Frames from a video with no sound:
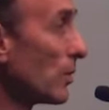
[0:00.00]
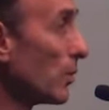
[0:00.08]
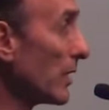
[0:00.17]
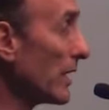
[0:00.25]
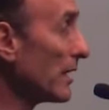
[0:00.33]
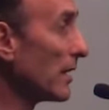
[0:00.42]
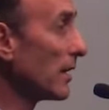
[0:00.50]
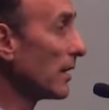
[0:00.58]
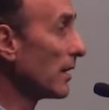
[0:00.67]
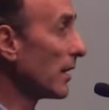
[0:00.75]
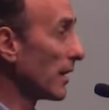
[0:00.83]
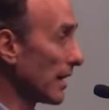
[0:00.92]

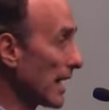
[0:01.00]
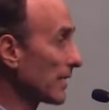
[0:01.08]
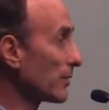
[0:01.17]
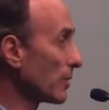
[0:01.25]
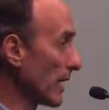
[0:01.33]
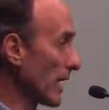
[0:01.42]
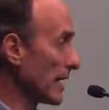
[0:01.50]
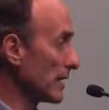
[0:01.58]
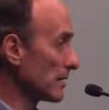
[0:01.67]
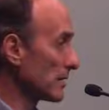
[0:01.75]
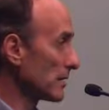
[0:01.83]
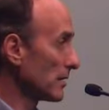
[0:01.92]
wheat, a lot of
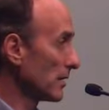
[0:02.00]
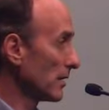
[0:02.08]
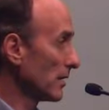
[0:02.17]
grains.